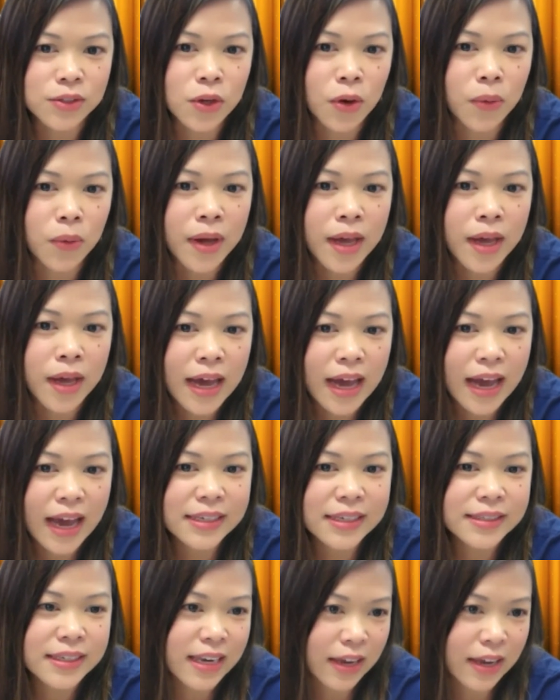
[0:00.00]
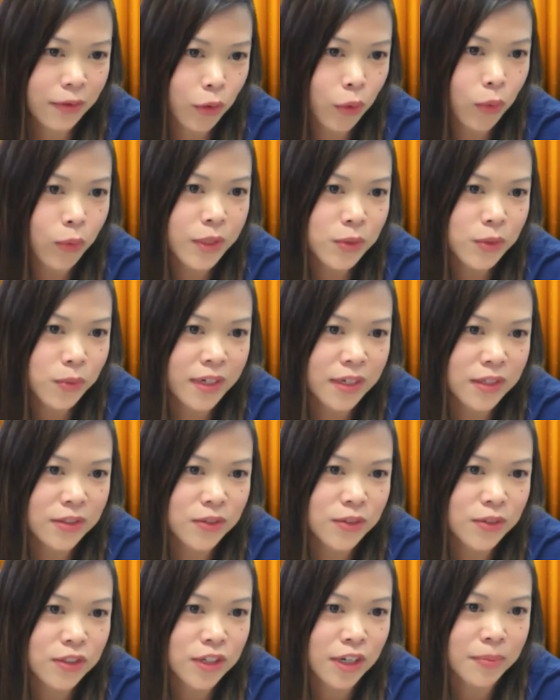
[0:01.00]
So I said I always wanted
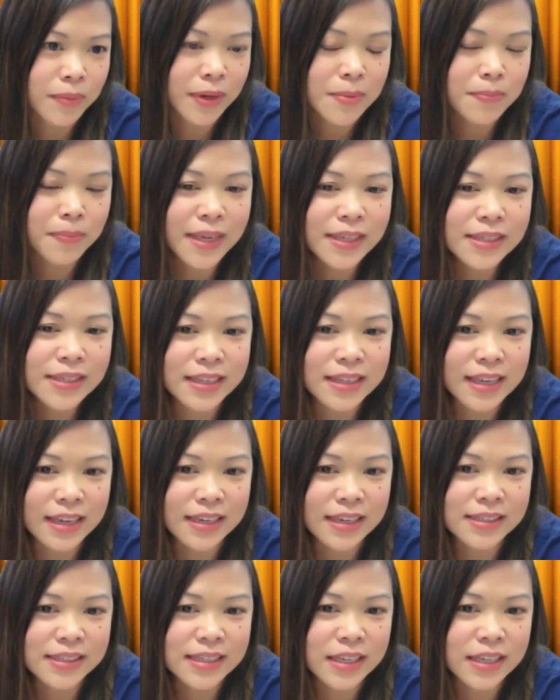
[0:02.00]
to start my business.